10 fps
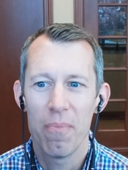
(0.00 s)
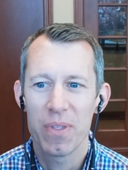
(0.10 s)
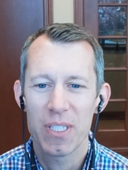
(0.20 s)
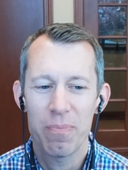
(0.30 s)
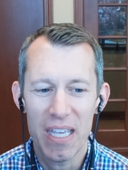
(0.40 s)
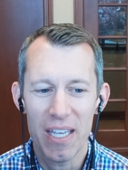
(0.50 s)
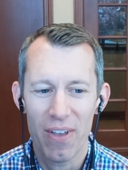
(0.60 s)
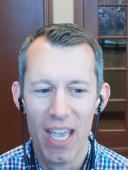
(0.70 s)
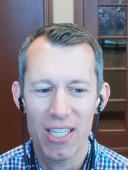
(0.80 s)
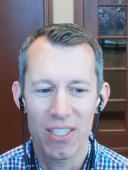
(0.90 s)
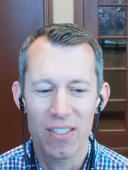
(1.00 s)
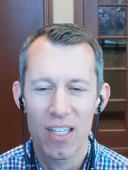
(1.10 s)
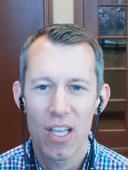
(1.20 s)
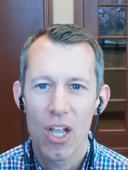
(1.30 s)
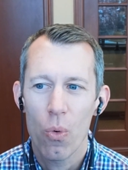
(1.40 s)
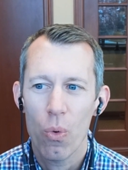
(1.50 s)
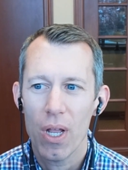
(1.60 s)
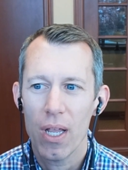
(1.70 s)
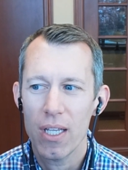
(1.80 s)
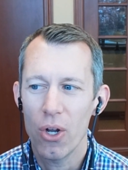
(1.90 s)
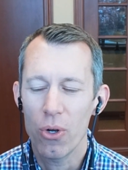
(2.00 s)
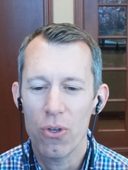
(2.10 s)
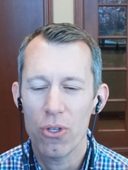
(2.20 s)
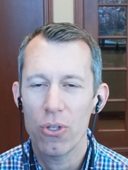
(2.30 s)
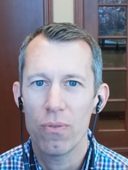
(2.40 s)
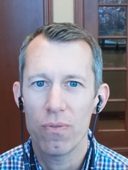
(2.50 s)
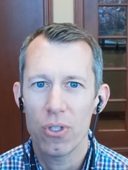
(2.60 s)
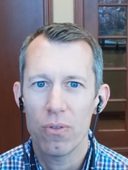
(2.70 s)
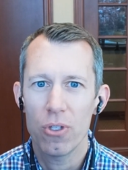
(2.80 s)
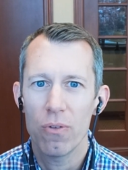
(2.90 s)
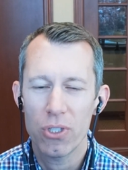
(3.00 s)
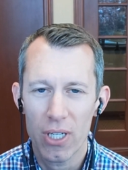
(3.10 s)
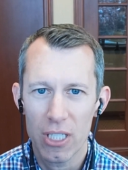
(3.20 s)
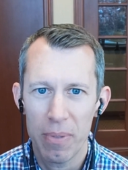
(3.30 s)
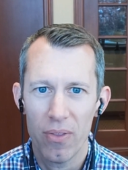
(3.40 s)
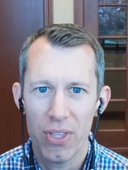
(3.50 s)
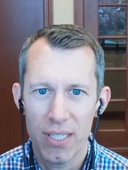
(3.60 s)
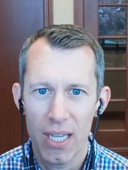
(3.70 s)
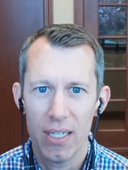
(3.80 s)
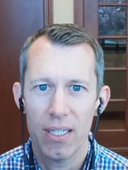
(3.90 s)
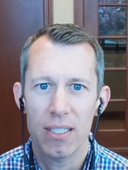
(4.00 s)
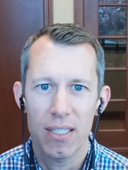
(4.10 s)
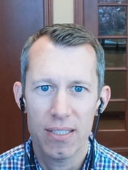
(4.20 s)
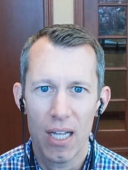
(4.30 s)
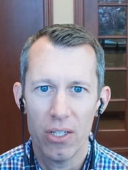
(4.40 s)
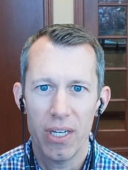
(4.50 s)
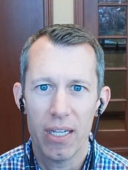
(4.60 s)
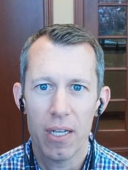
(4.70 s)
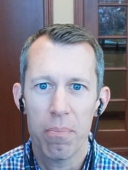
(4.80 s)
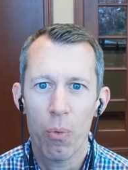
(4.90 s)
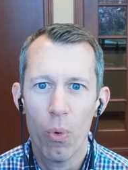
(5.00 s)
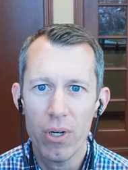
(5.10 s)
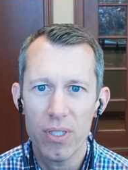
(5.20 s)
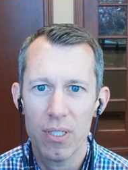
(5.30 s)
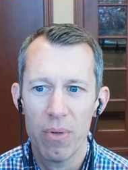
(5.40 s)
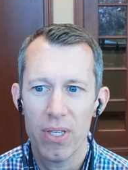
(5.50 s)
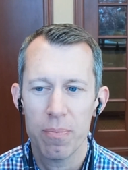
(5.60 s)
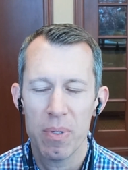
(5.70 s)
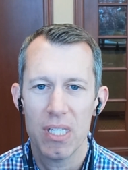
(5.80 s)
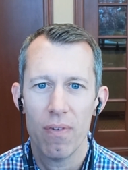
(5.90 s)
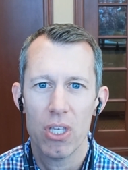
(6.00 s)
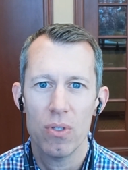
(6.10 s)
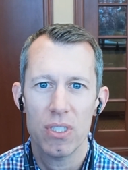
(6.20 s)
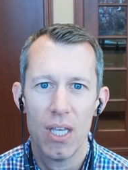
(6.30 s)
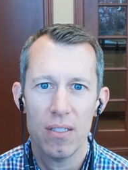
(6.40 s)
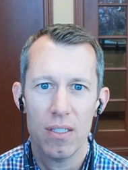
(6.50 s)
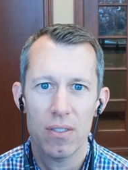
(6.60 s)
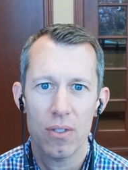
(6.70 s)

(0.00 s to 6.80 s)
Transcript: Speaking of agents, you've talked about the data and consolidating it, but what are some of the specific use cases?